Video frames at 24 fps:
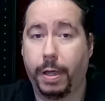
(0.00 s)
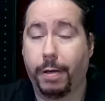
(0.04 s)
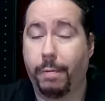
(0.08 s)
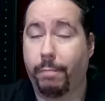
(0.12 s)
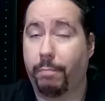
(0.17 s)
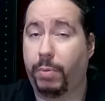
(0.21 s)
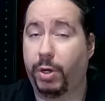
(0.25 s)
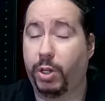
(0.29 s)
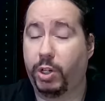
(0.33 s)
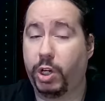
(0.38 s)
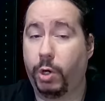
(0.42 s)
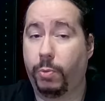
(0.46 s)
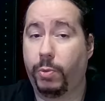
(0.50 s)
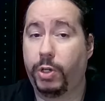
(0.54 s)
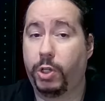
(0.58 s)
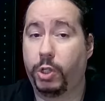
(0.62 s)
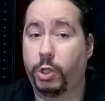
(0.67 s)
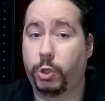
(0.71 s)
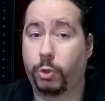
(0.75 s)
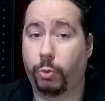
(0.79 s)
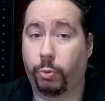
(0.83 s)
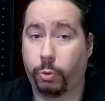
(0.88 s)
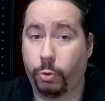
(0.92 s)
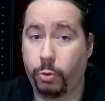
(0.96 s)
But going
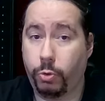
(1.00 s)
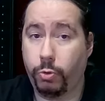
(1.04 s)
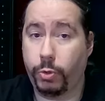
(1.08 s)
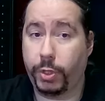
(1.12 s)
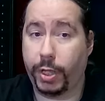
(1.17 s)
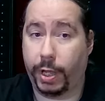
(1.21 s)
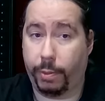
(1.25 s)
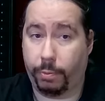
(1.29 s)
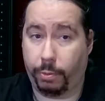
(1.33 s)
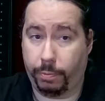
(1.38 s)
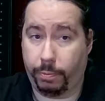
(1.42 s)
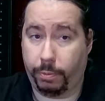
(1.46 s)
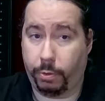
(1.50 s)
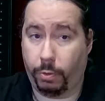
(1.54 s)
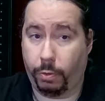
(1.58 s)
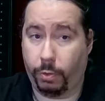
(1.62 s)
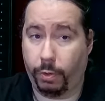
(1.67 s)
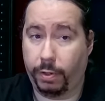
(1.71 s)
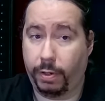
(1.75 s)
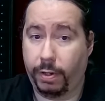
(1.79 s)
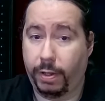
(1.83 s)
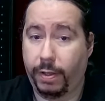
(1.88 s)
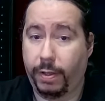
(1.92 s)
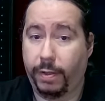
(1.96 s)
through that
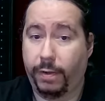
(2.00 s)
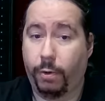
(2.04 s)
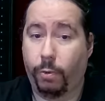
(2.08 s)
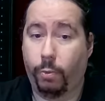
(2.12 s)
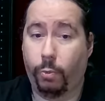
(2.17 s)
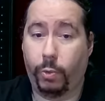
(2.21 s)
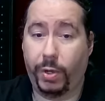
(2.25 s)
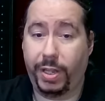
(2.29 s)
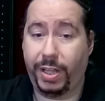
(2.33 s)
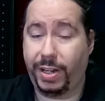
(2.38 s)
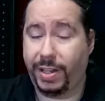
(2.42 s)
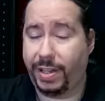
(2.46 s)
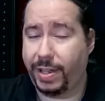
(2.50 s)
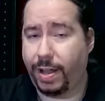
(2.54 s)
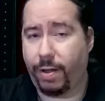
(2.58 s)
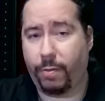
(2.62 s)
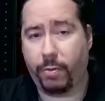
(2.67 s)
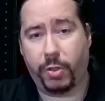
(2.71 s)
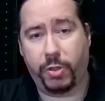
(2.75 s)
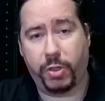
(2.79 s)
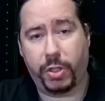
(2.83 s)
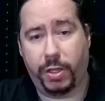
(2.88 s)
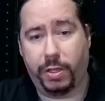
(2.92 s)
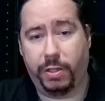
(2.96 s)
report, weeding out
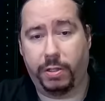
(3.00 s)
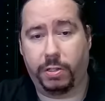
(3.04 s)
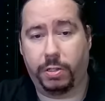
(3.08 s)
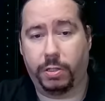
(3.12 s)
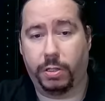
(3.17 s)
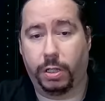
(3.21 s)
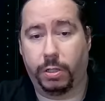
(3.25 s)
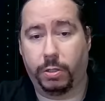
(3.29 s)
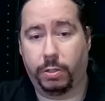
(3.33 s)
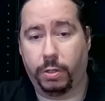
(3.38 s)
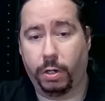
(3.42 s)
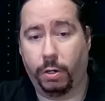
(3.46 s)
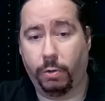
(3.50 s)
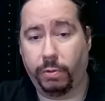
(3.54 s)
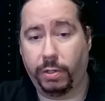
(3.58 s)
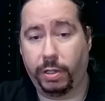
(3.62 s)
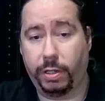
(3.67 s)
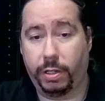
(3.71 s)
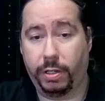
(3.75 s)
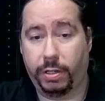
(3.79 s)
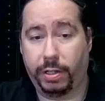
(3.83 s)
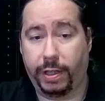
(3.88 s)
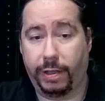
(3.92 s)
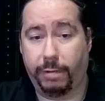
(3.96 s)
the things that don't
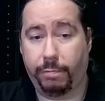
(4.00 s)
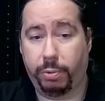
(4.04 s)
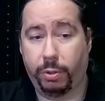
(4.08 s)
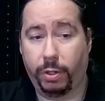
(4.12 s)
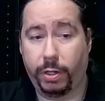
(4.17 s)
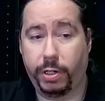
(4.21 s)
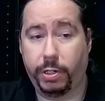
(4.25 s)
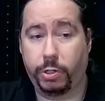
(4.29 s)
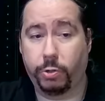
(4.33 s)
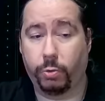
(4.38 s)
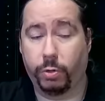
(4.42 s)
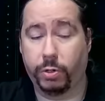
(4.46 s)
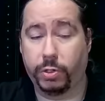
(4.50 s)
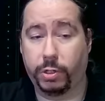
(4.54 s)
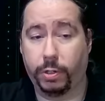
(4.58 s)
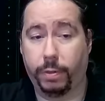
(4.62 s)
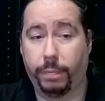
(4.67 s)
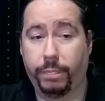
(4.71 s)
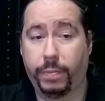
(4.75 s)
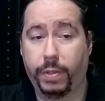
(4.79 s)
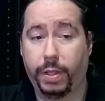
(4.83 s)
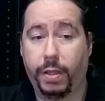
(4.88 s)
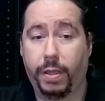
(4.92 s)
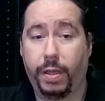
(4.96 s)
indicate
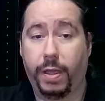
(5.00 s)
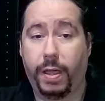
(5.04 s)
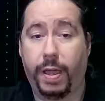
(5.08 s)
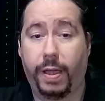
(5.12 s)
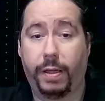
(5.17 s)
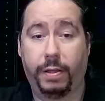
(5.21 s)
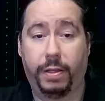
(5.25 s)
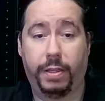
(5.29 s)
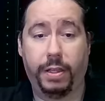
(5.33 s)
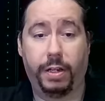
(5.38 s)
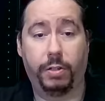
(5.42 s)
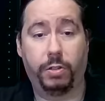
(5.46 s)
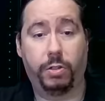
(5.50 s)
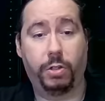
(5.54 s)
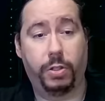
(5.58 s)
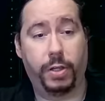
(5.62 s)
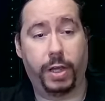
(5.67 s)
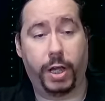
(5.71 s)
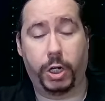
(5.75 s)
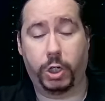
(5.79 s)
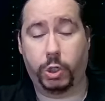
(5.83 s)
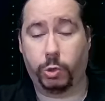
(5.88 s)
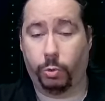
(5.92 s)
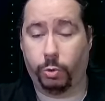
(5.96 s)
plagiarism, and getting to the
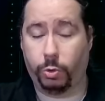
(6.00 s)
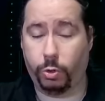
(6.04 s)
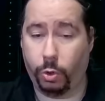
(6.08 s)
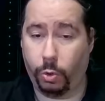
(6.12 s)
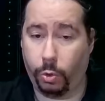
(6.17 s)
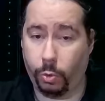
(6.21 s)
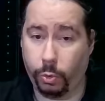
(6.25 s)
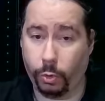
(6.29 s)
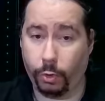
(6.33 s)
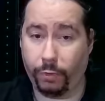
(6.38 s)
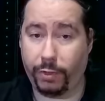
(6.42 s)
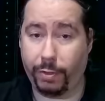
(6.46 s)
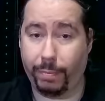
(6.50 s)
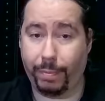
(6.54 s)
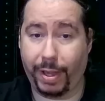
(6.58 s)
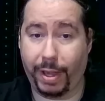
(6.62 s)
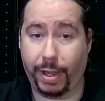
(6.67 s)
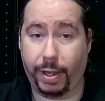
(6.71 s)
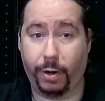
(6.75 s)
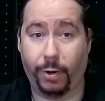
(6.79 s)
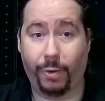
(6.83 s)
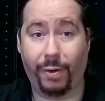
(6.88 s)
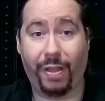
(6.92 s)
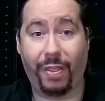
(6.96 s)
actual core of the
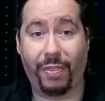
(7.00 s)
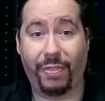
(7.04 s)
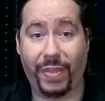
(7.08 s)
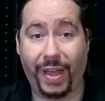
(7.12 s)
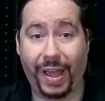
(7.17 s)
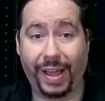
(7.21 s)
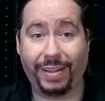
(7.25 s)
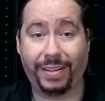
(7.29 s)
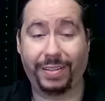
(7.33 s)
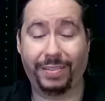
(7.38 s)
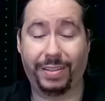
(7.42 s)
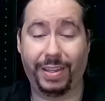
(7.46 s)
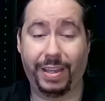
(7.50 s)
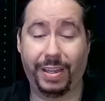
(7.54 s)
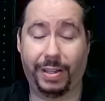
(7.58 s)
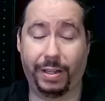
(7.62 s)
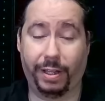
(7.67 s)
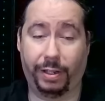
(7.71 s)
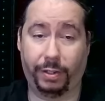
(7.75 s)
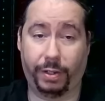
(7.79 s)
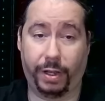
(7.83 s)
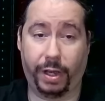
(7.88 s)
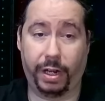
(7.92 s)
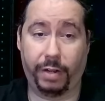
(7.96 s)
matter, that can take a
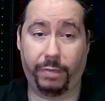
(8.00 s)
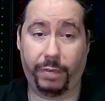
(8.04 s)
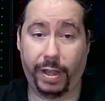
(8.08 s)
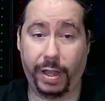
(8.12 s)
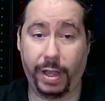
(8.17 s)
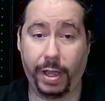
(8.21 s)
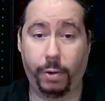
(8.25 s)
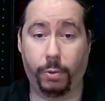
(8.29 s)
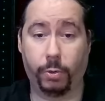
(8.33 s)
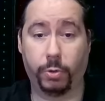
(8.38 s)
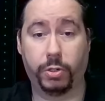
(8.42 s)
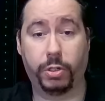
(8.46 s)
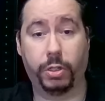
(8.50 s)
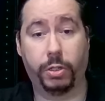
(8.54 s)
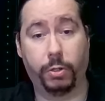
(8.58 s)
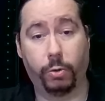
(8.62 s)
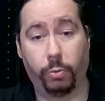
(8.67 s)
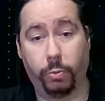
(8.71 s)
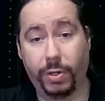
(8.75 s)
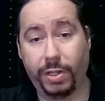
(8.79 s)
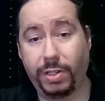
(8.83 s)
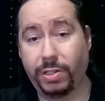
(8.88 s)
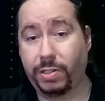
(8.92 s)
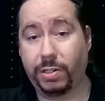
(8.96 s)
lot of hours. And the
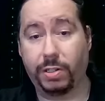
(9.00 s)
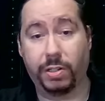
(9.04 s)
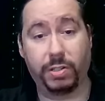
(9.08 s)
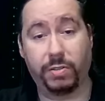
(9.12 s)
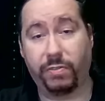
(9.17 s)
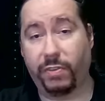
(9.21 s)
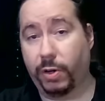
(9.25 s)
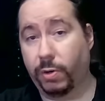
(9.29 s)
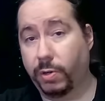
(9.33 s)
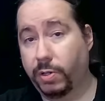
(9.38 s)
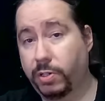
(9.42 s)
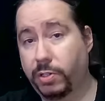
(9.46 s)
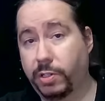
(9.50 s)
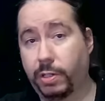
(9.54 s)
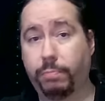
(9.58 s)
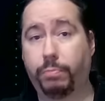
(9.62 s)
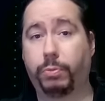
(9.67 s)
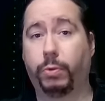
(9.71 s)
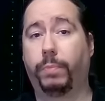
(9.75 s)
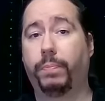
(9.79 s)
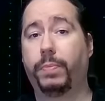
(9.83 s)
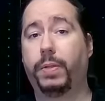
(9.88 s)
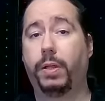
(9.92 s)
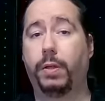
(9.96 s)
reason is very
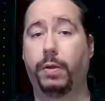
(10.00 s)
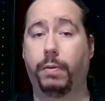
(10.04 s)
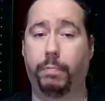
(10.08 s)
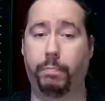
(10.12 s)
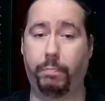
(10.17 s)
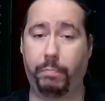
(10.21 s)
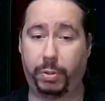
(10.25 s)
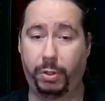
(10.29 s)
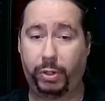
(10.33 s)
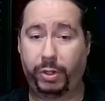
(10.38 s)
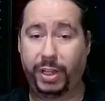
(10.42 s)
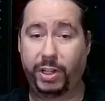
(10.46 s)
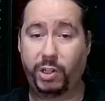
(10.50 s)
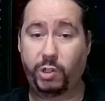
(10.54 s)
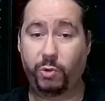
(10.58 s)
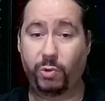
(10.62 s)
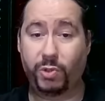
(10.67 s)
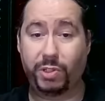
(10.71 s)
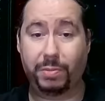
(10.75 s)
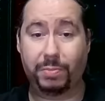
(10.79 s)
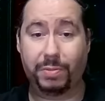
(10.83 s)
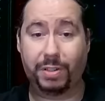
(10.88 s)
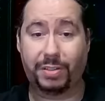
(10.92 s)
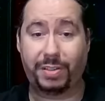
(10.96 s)
simple
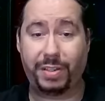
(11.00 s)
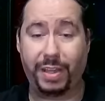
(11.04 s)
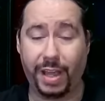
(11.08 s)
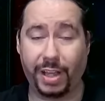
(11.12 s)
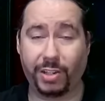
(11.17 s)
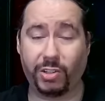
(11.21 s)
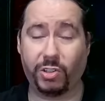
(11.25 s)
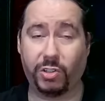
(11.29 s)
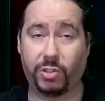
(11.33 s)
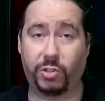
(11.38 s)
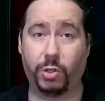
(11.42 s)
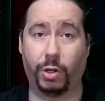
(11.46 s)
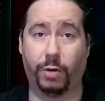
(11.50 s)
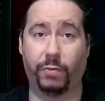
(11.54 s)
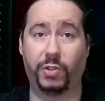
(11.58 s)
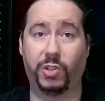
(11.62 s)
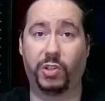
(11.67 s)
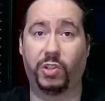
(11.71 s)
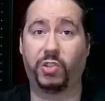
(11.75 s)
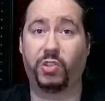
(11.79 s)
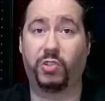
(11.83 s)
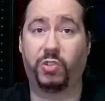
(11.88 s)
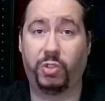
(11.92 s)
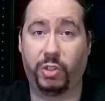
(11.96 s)
plagiarism detection
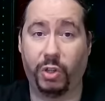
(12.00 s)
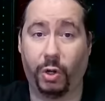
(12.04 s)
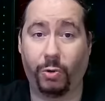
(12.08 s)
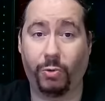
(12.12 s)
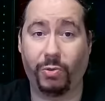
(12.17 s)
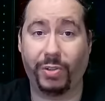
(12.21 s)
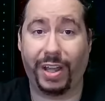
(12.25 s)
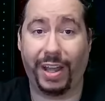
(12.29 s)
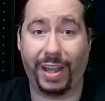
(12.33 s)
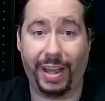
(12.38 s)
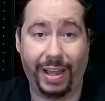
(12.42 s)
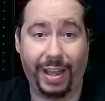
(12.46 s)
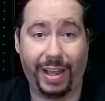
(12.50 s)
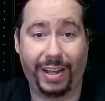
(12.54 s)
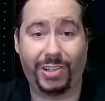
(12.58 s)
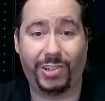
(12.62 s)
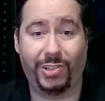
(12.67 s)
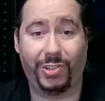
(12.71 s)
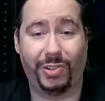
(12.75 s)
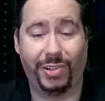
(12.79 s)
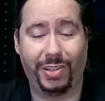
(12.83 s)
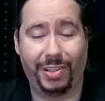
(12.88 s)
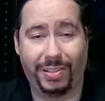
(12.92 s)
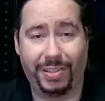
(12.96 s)
services don't
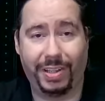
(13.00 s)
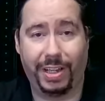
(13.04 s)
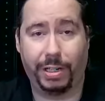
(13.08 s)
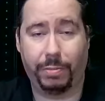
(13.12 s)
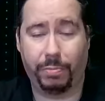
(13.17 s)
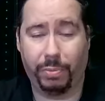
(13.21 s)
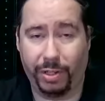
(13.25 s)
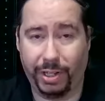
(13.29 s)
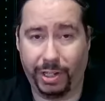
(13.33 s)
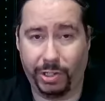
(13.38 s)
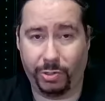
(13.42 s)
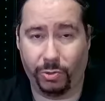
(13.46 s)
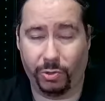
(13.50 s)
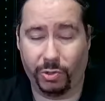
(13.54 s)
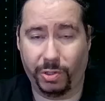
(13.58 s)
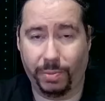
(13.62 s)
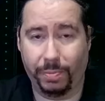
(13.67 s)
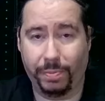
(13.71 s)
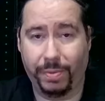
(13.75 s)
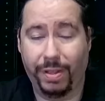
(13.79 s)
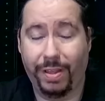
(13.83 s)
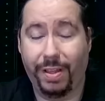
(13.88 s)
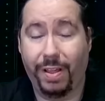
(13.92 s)
actually detect plagiarism,